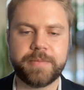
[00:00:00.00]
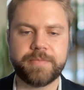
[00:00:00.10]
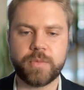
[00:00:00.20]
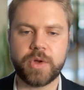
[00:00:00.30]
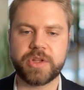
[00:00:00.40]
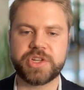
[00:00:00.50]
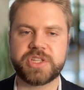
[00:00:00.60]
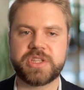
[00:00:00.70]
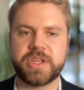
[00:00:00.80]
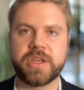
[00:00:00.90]
Well, and
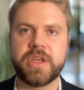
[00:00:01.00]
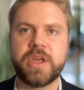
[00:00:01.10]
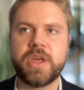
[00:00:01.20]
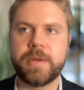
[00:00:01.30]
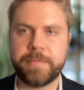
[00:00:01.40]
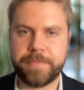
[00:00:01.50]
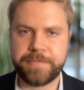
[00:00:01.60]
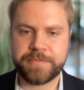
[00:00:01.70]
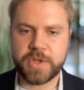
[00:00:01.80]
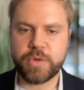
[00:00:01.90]
just the
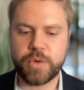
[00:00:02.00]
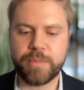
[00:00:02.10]
you